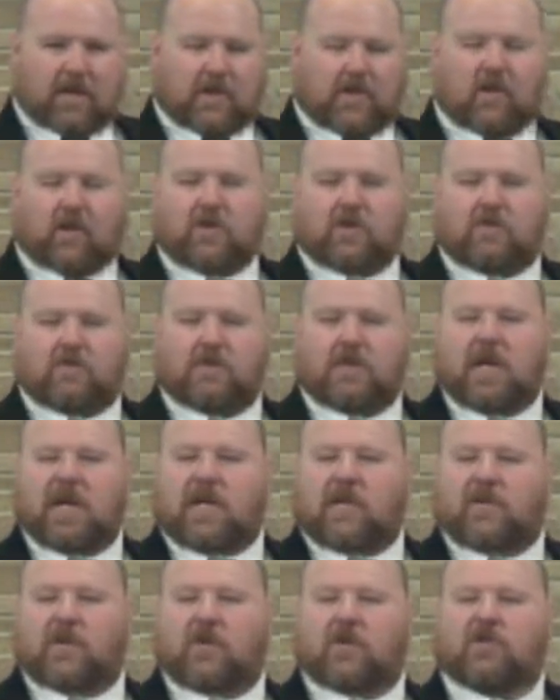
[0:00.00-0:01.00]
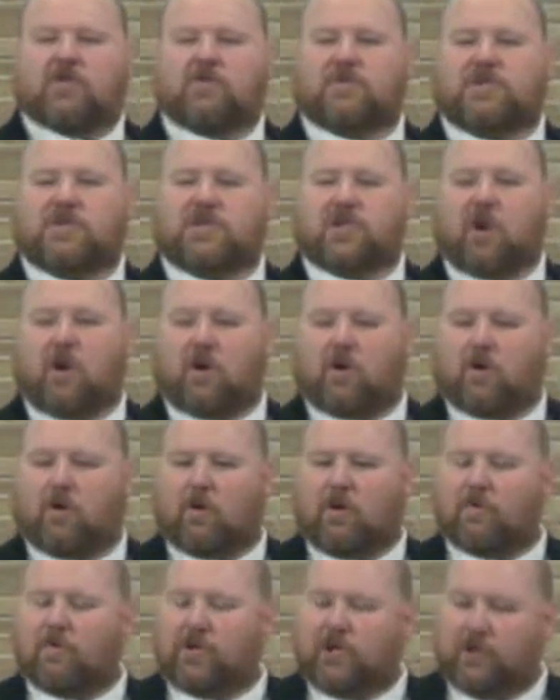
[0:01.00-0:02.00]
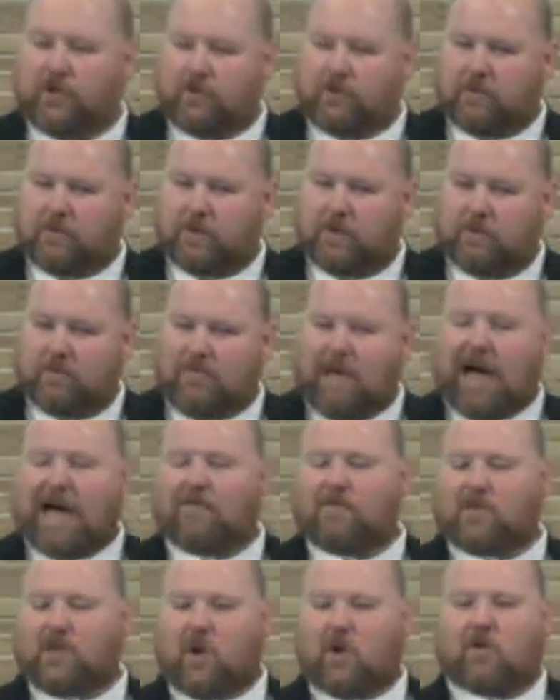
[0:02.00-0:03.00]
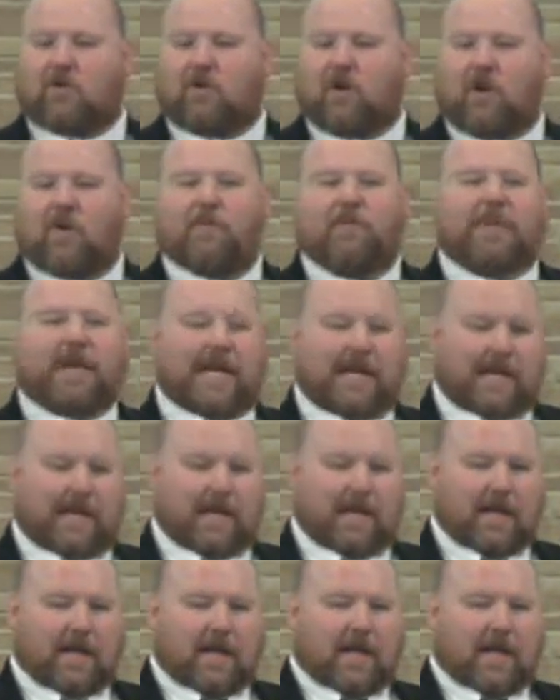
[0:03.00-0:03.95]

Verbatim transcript: Yours was, yours was just harder on you. Mine was harder on me.